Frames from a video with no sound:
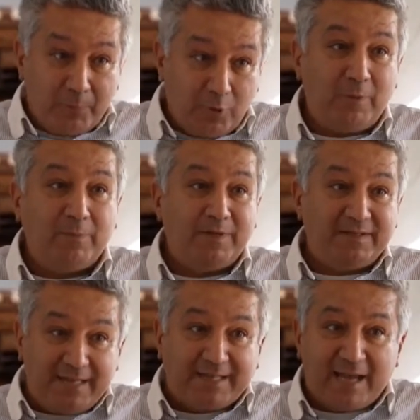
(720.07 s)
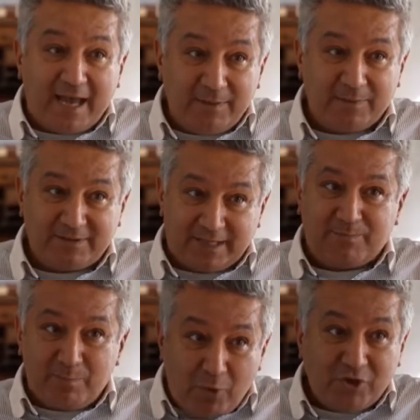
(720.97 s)
Probably that animal,
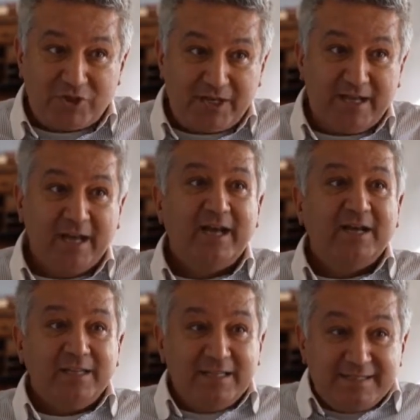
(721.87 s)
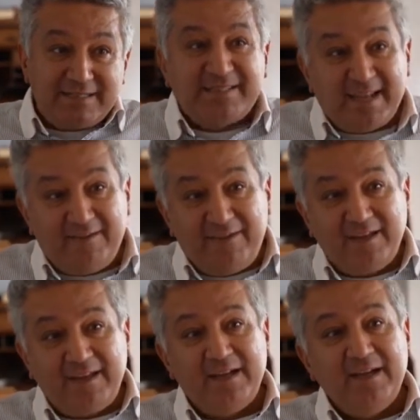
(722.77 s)
that boji, is
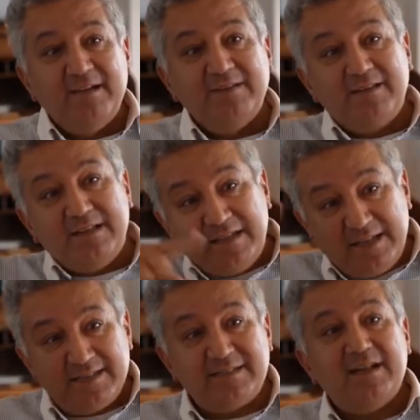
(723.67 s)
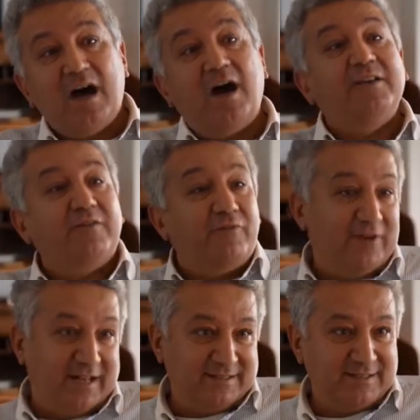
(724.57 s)
saving his other
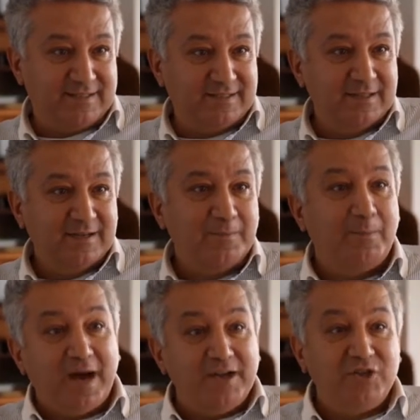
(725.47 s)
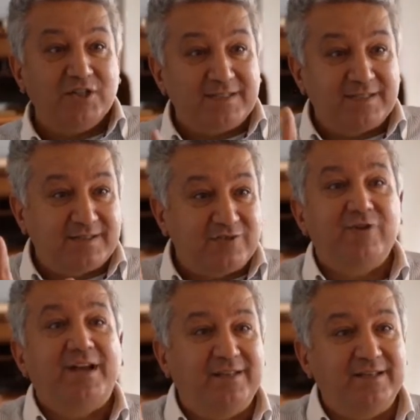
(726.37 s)
friends by just
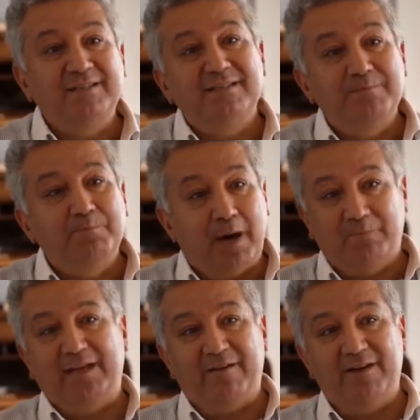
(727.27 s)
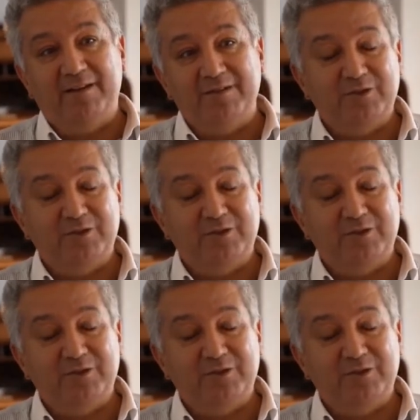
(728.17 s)
creating this public awareness.